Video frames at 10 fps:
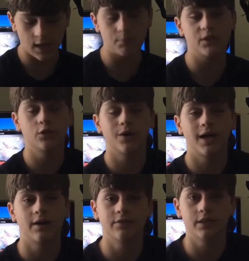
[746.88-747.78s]
APU I
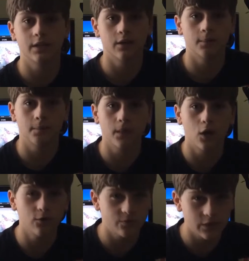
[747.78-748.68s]
have in there,
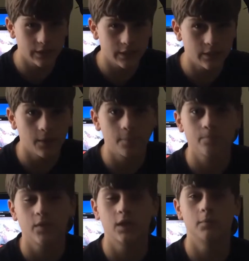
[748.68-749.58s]
hopefully
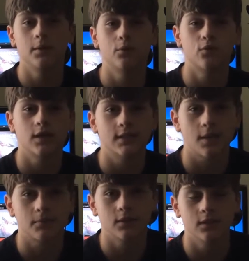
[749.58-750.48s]
it'll be able to run
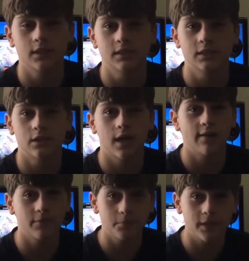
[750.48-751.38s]
depth a little easier. I
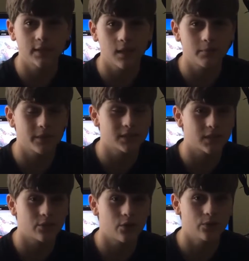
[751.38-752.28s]
haven't played depth because
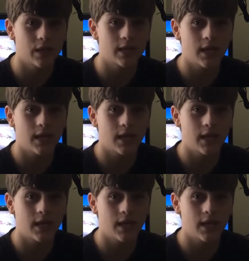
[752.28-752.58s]
I don't own that